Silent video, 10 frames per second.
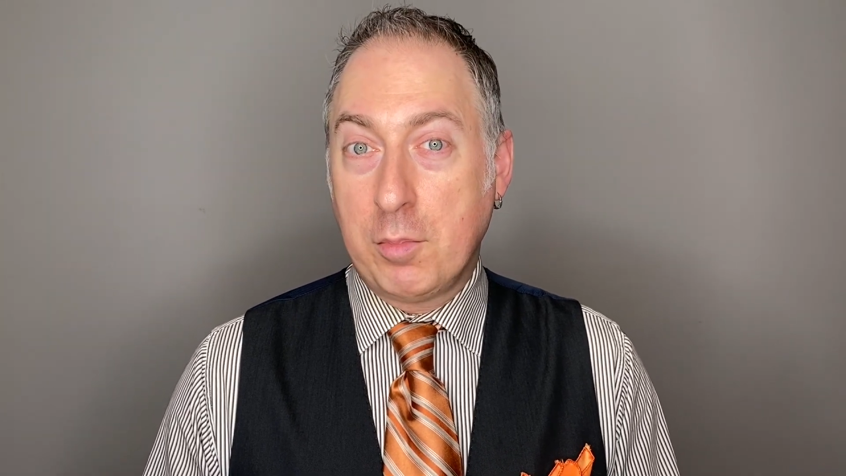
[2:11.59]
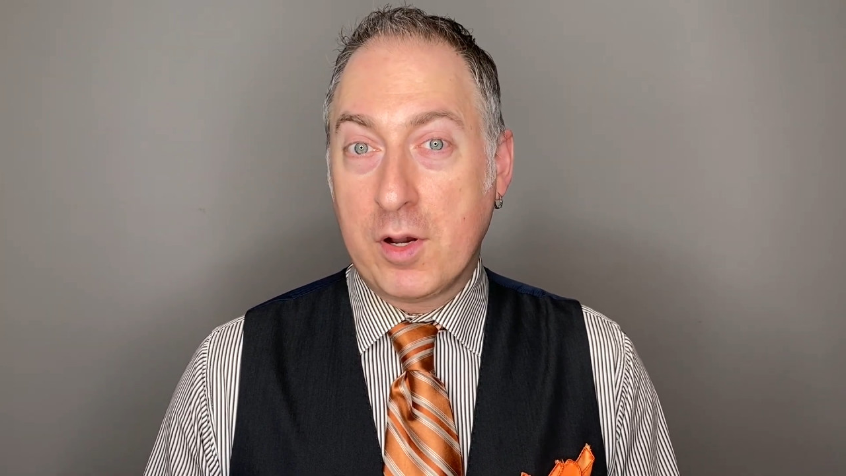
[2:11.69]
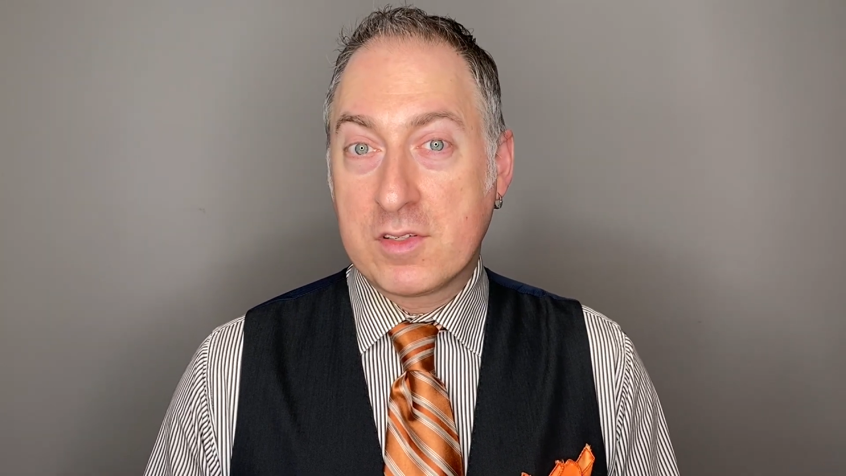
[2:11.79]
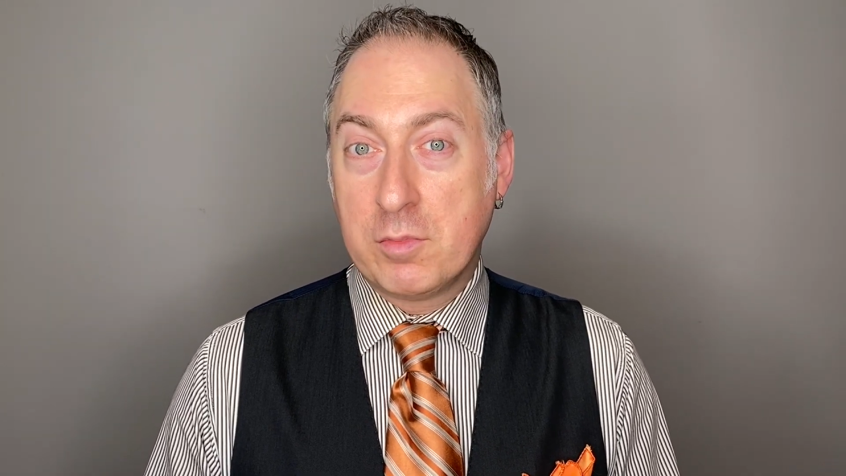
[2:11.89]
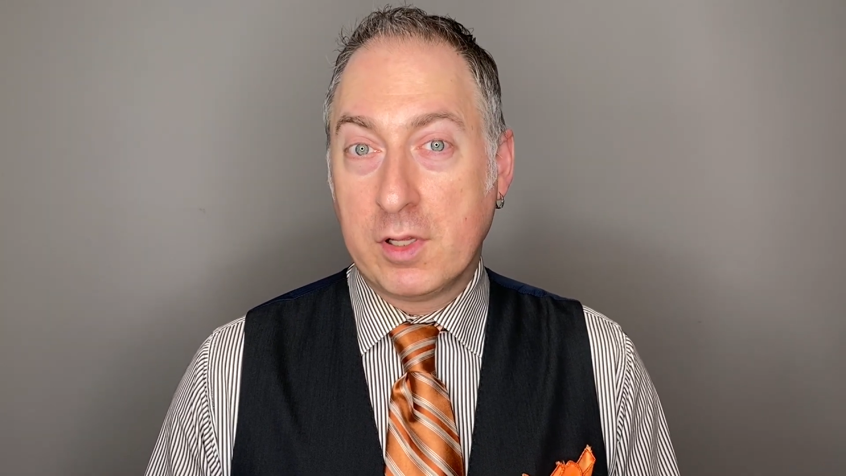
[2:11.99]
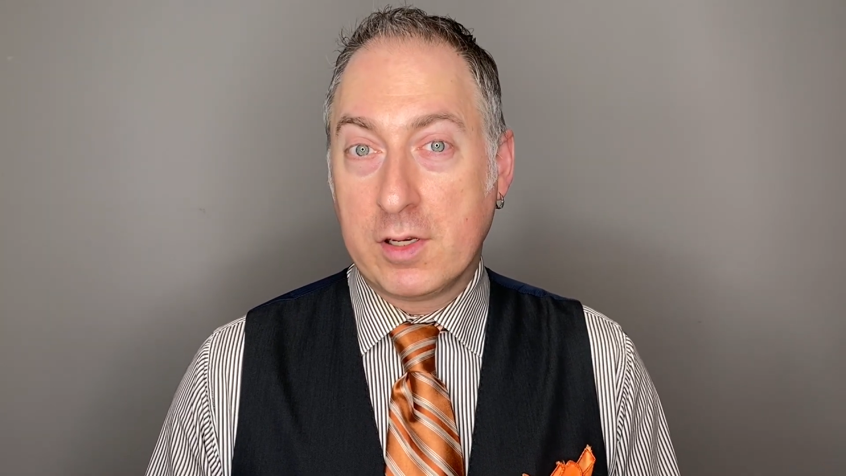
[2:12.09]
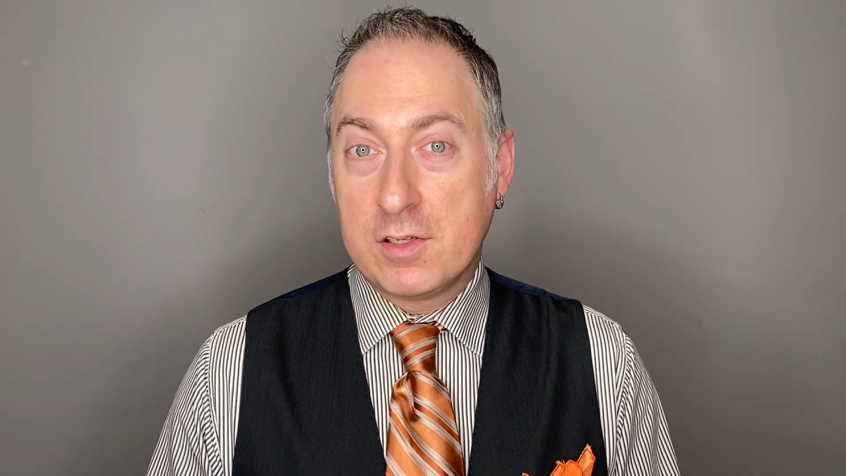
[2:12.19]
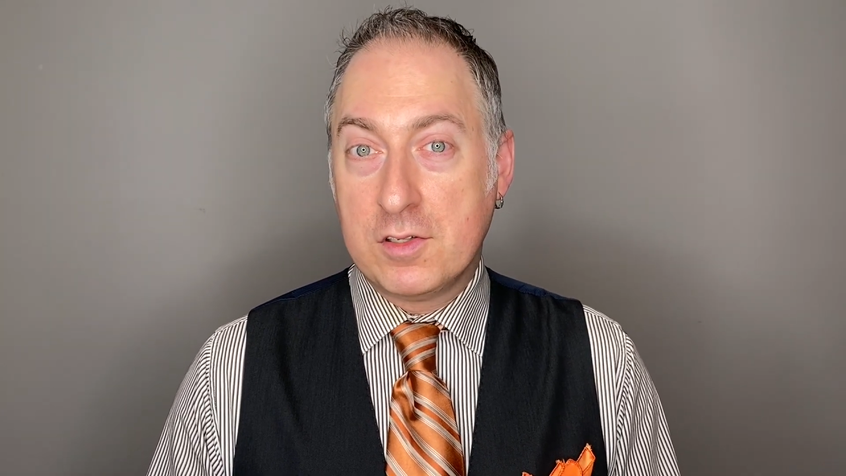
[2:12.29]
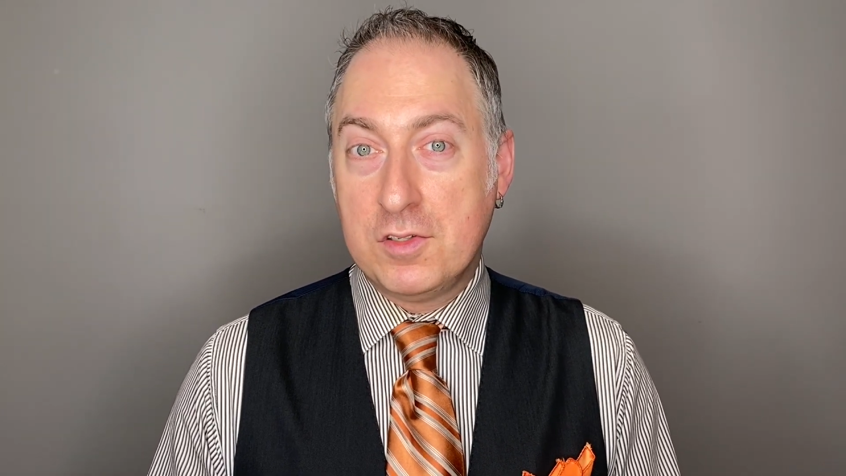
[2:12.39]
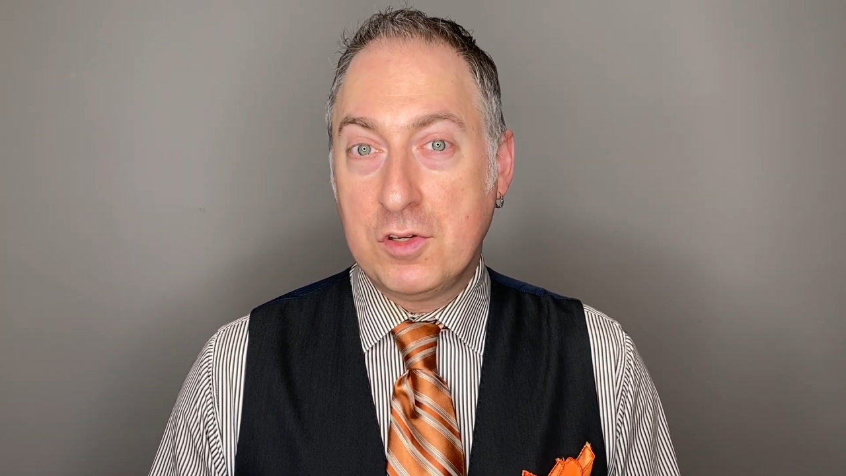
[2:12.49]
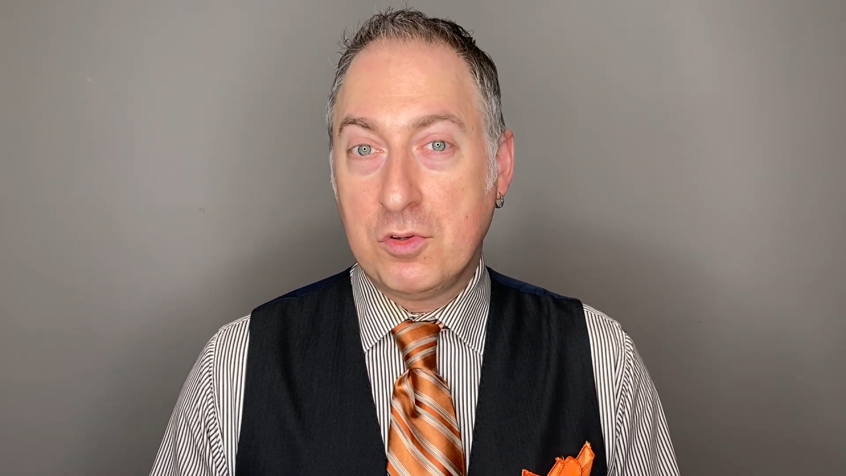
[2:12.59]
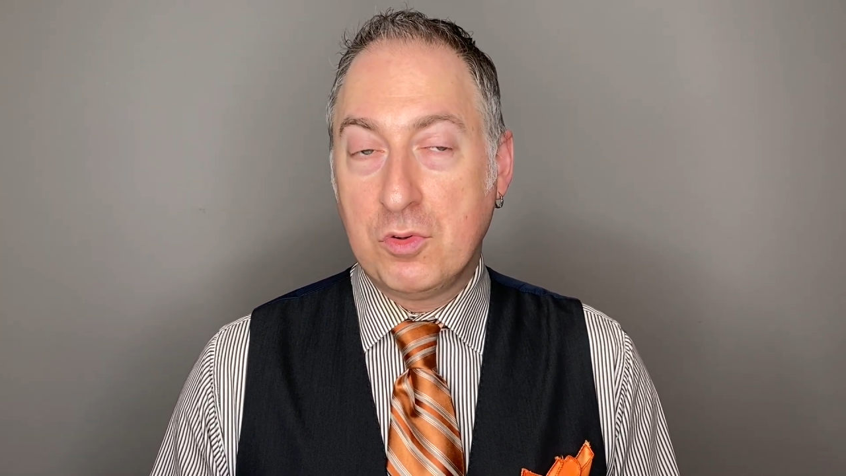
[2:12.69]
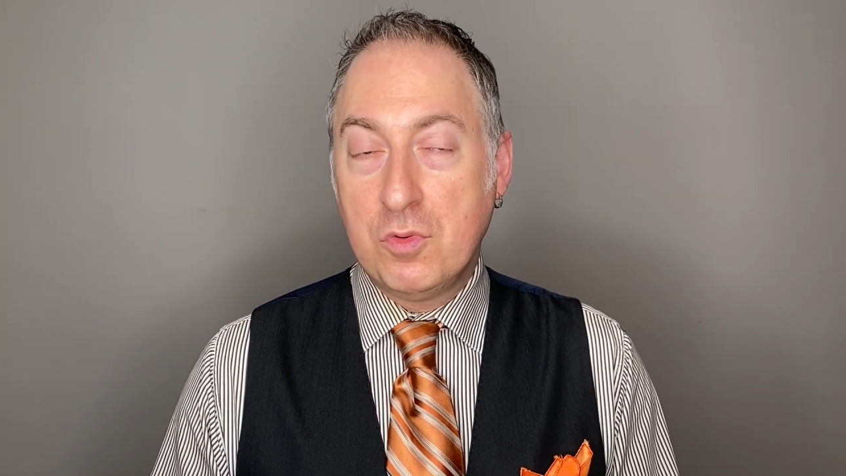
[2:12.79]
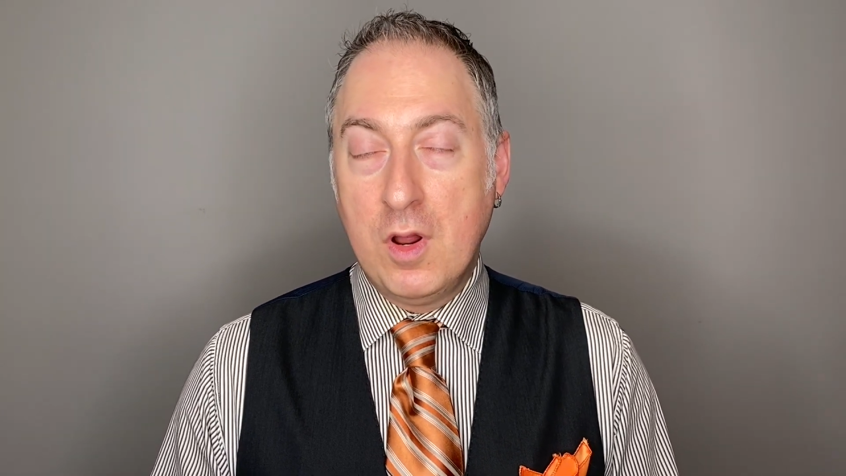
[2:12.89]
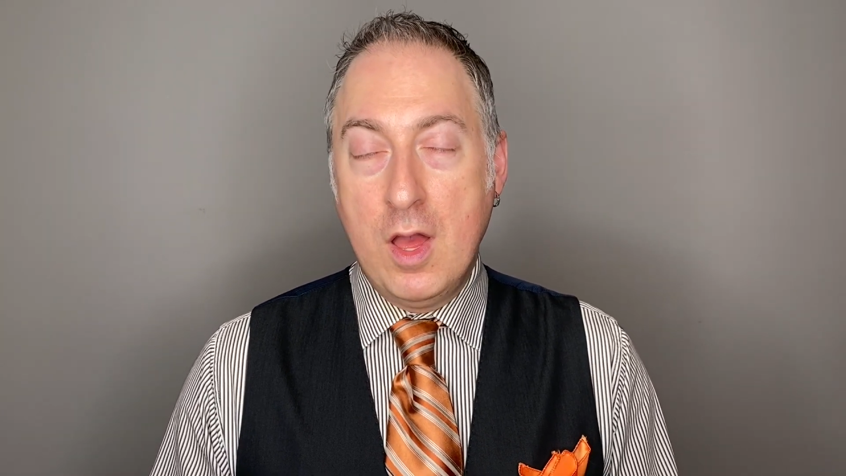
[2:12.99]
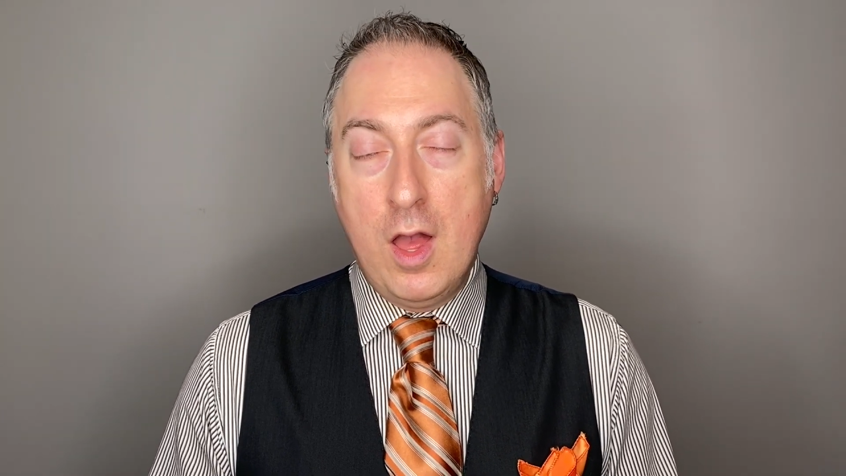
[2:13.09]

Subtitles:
possibility to do,